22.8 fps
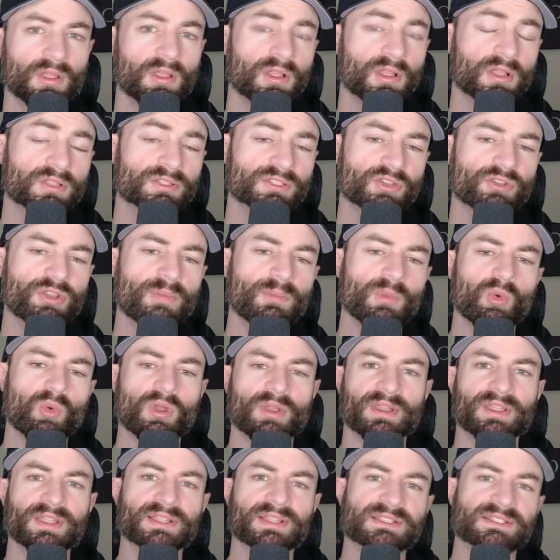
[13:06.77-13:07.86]
So number
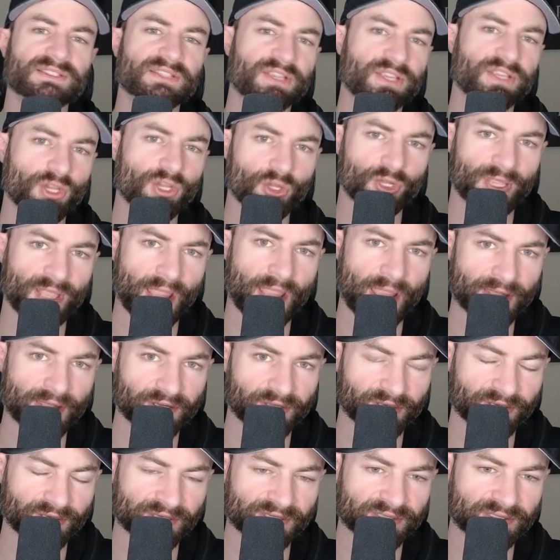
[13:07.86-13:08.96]
one is security
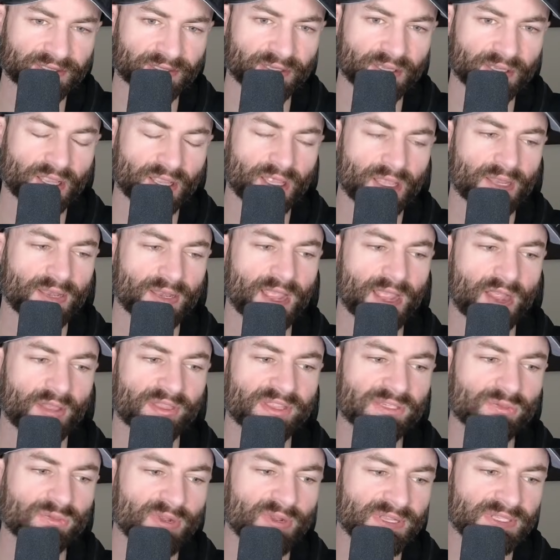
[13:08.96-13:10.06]
analyst. Now
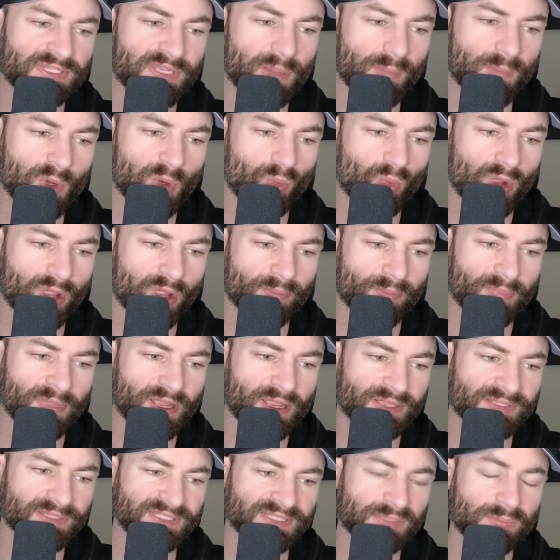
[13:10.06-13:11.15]
this one is number one
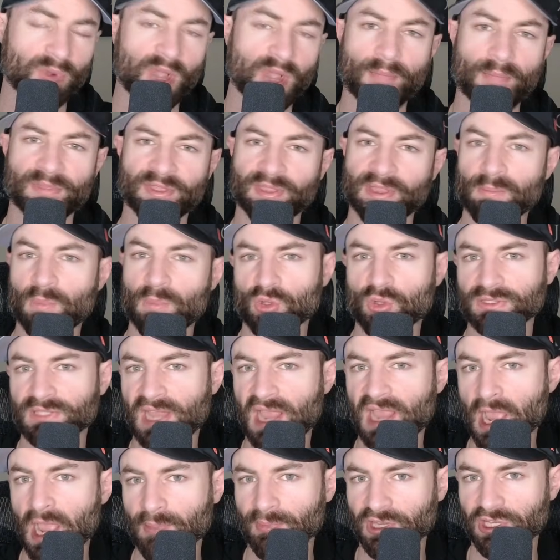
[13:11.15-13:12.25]
because it's probably the most
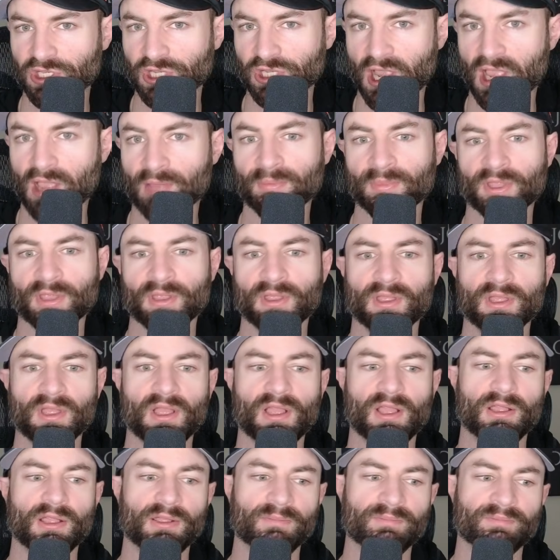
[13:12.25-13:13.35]
common job.
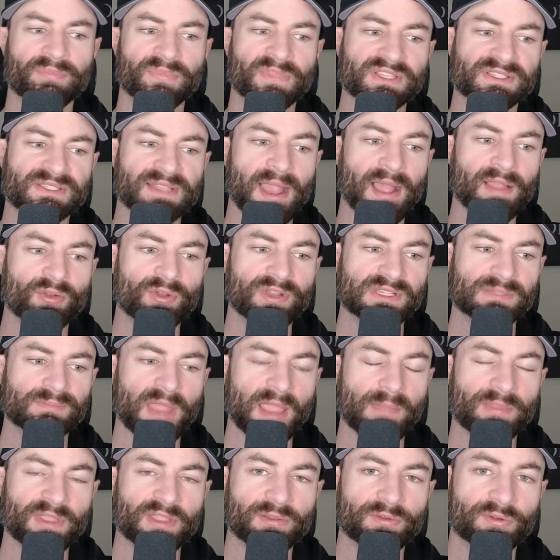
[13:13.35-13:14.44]
Um, the salaries
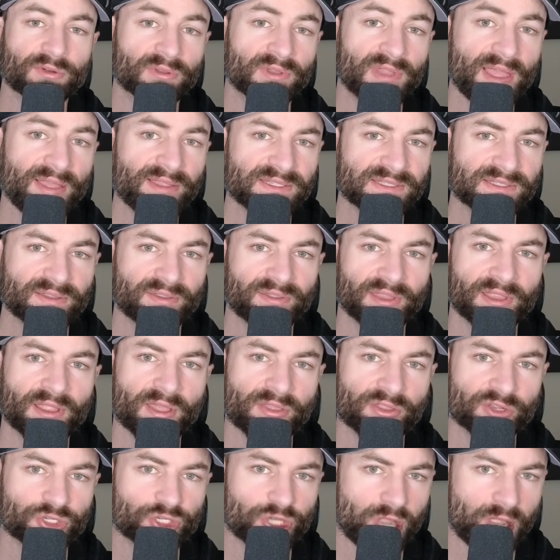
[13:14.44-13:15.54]
might be a little less than the
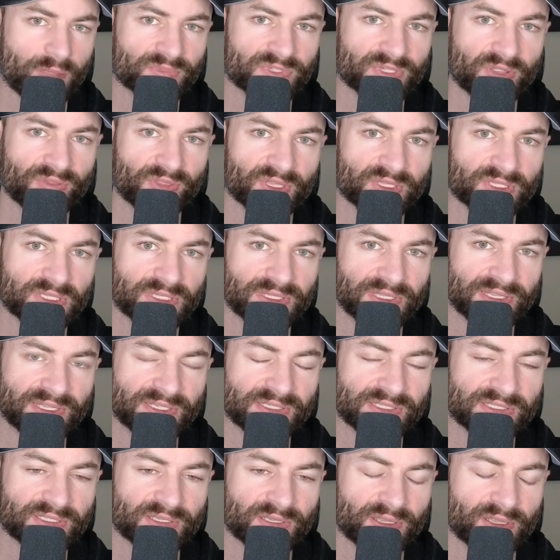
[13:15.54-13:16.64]
other jobs on this
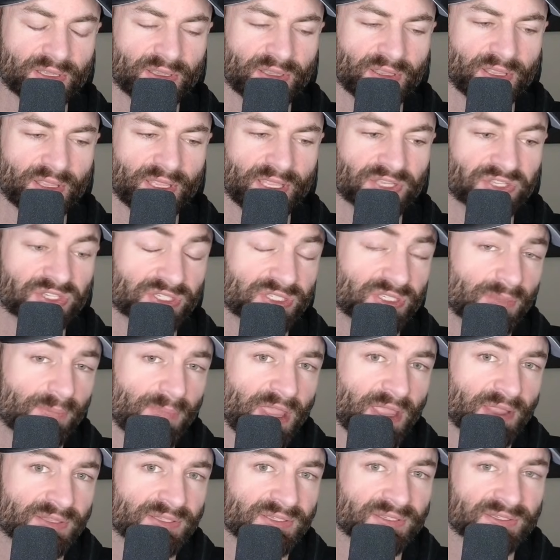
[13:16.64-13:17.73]
list. It just
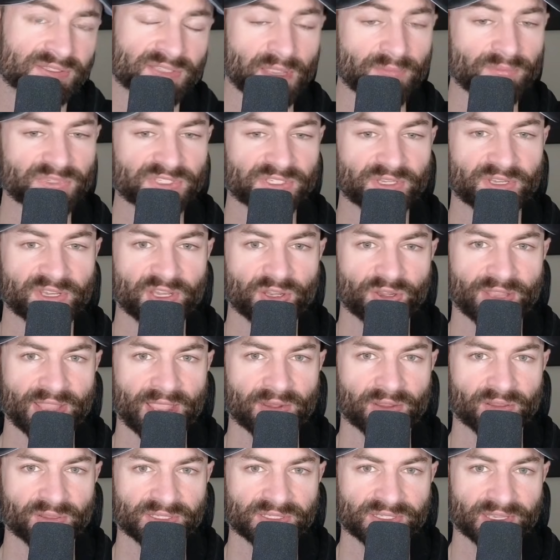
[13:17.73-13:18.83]
depends. Some security
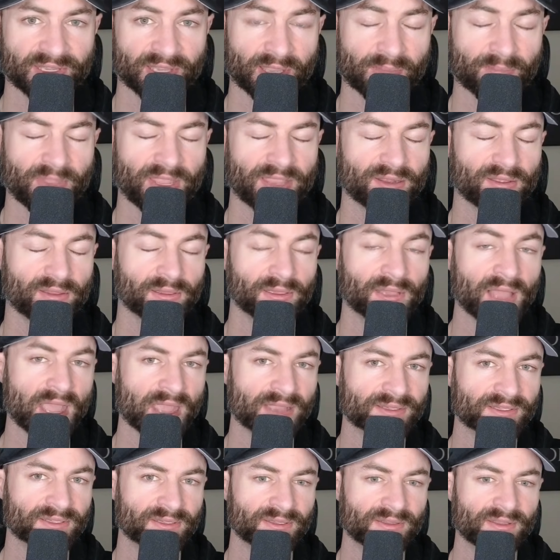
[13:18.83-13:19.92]
analysts can get paid a
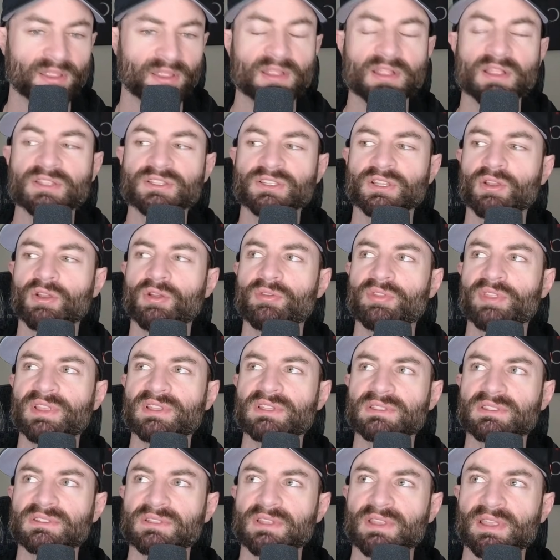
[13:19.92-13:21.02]
lot. So
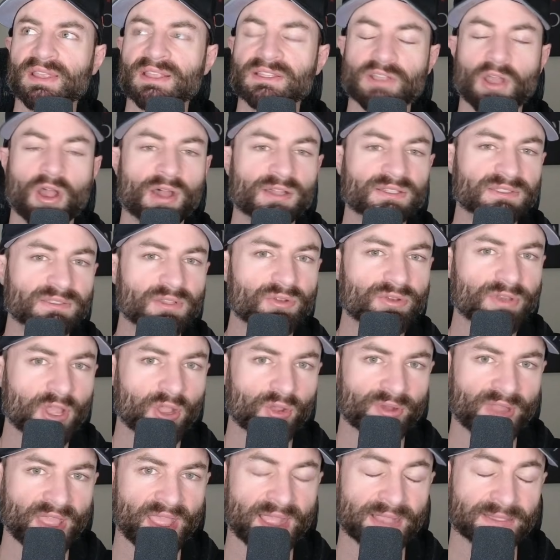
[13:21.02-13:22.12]
this is also
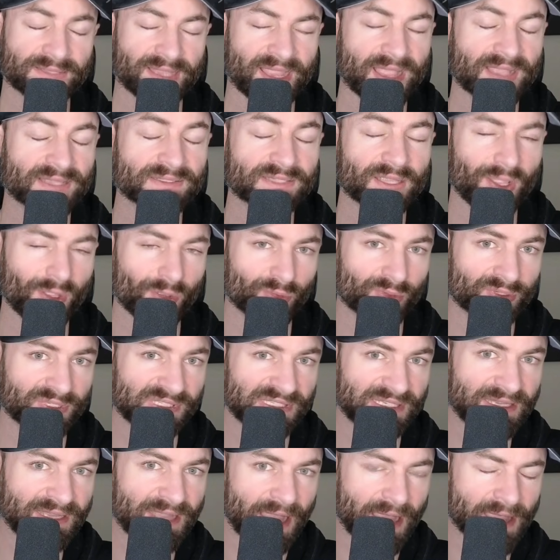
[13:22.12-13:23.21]
known as
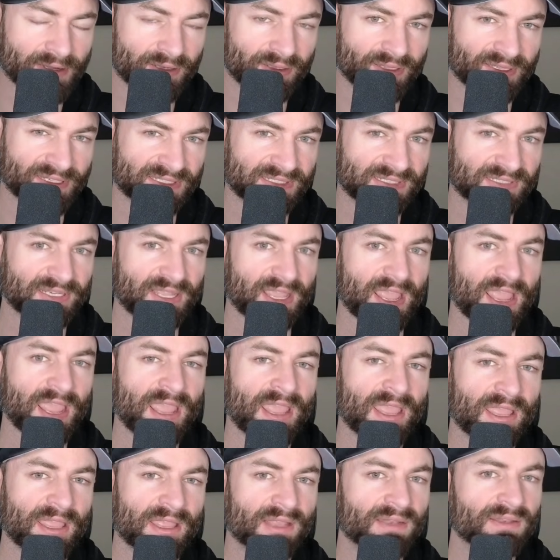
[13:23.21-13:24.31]
SOC analyst
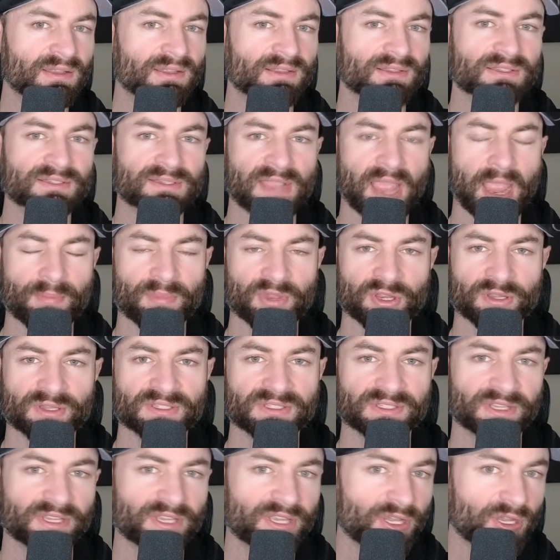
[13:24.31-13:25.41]
and
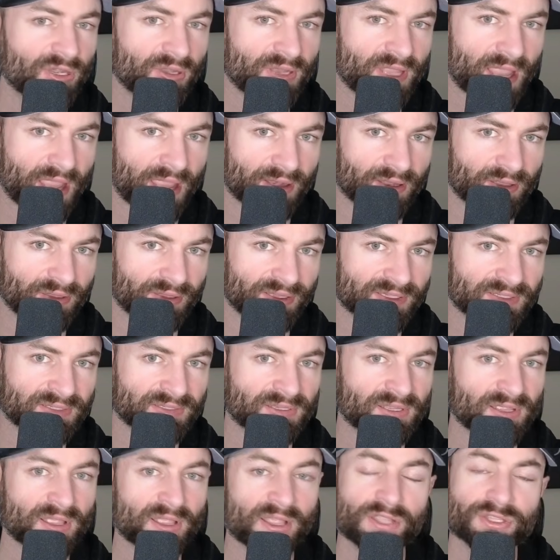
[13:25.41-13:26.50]
cybersecurity analyst.
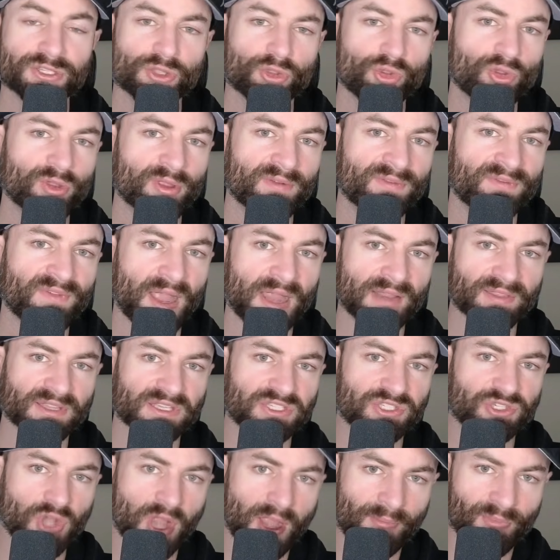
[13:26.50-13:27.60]
So you can find this
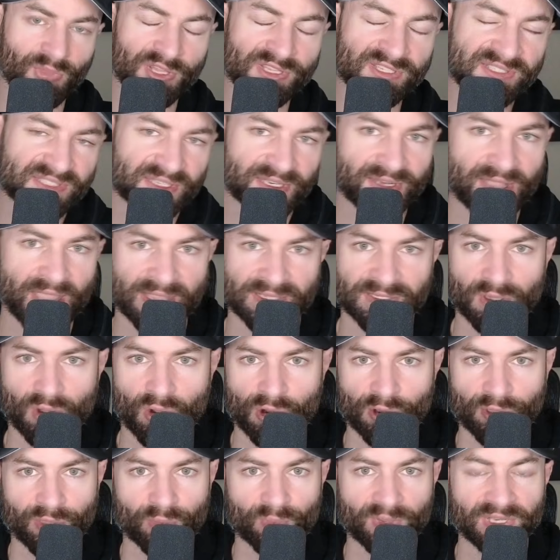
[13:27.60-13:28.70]
job listed as
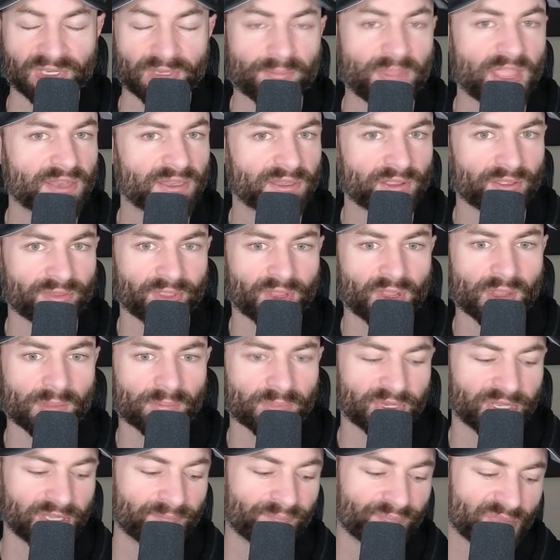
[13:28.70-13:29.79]
all three depending on the
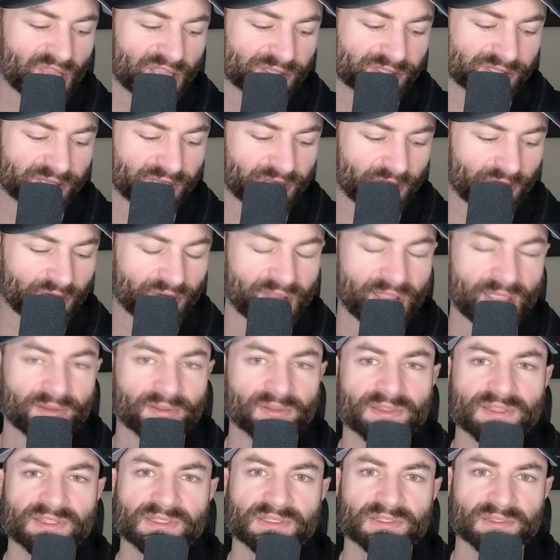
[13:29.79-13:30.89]
company. Security
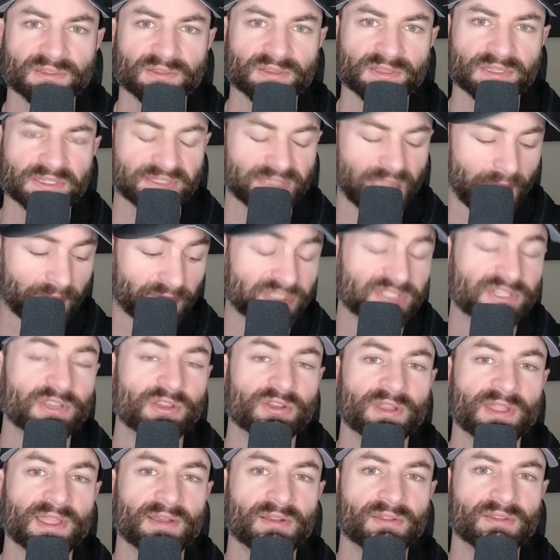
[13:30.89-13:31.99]
analyst,
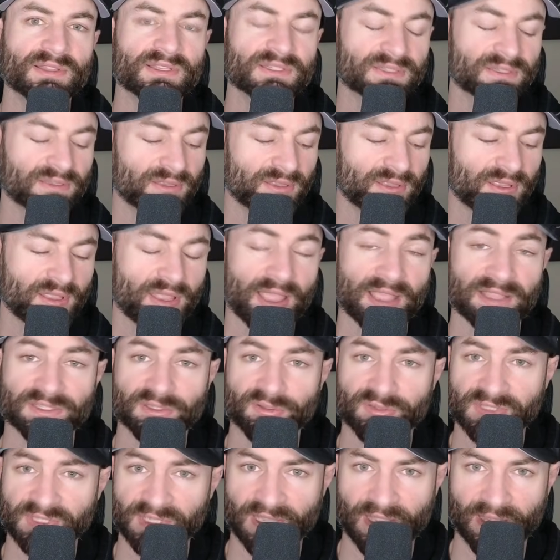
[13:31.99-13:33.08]
cybersecurity analyst,
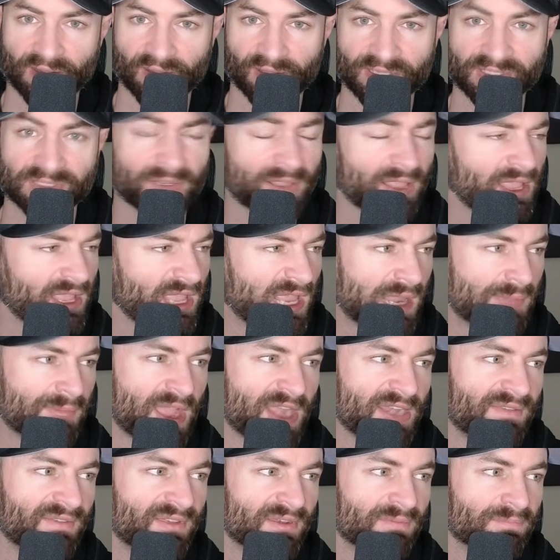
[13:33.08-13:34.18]
SOC analyst. And it might
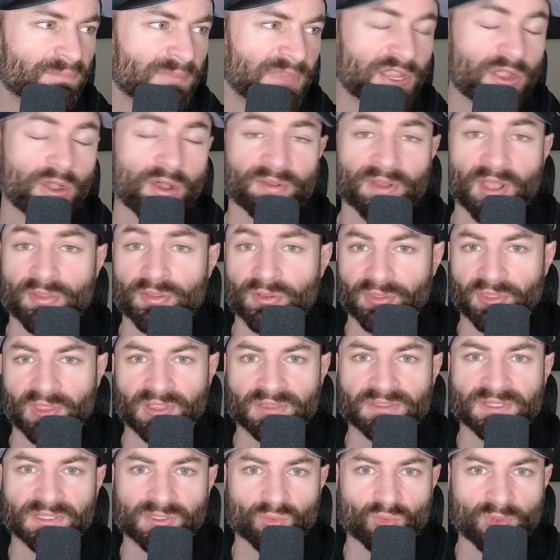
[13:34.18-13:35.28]
even be called other
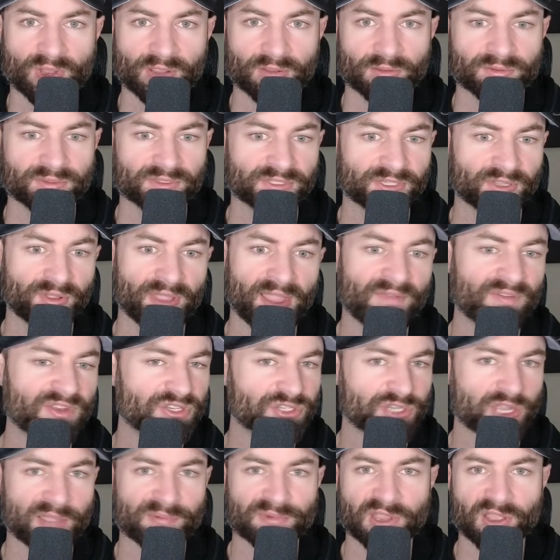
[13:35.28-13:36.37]
things as well. So every
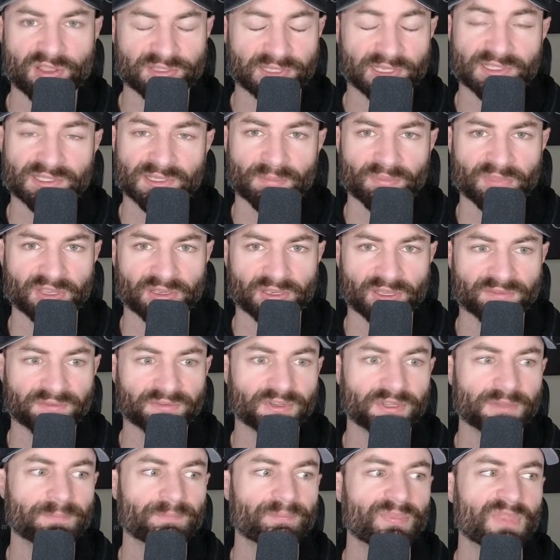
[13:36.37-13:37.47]
job calls it something
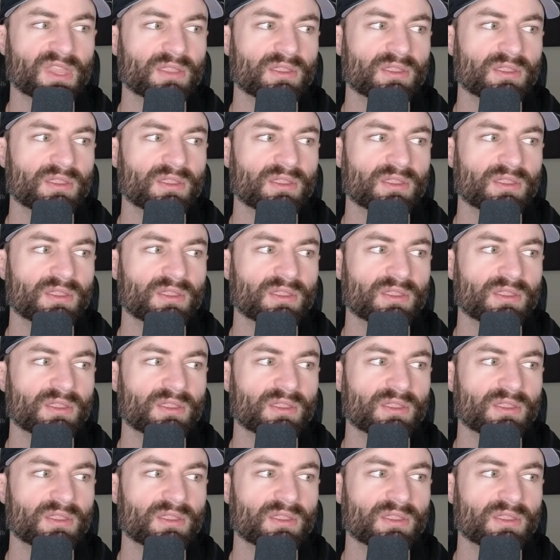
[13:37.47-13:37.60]
different.